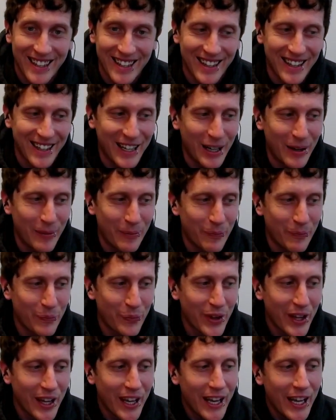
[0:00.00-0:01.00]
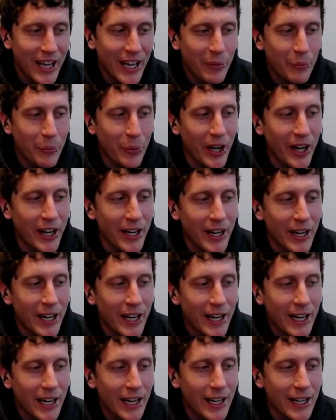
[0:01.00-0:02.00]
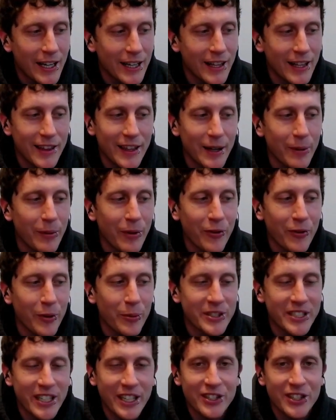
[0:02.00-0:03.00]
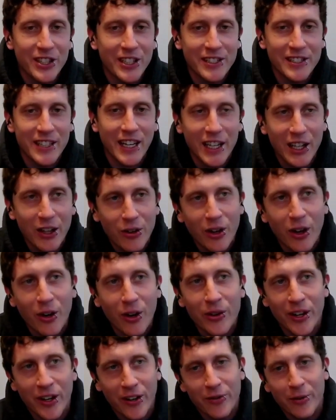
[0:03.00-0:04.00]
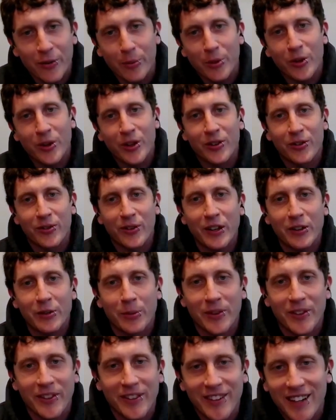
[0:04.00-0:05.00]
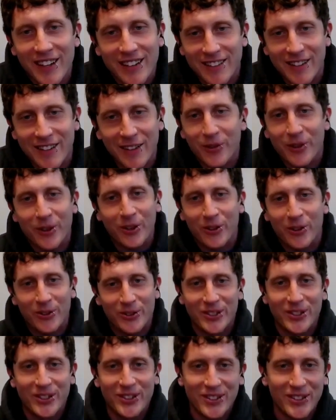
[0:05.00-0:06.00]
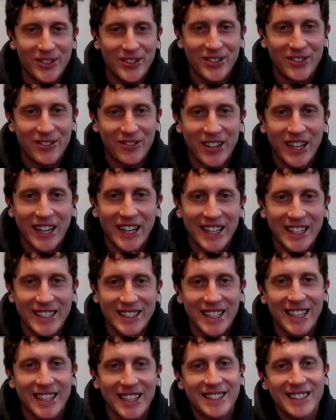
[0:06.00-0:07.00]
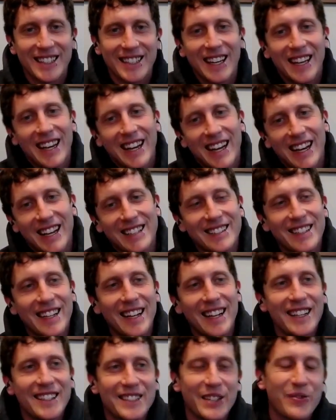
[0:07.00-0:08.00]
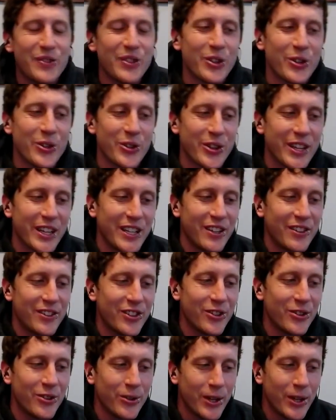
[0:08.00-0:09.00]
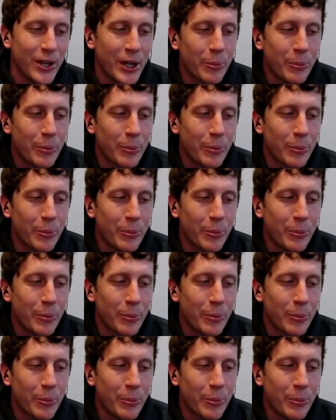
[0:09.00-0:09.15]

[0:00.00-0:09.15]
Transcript: But the thing about fermentation is, and you know this from doing those vegetables, it's not difficult, right? It's not a difficult thing to do.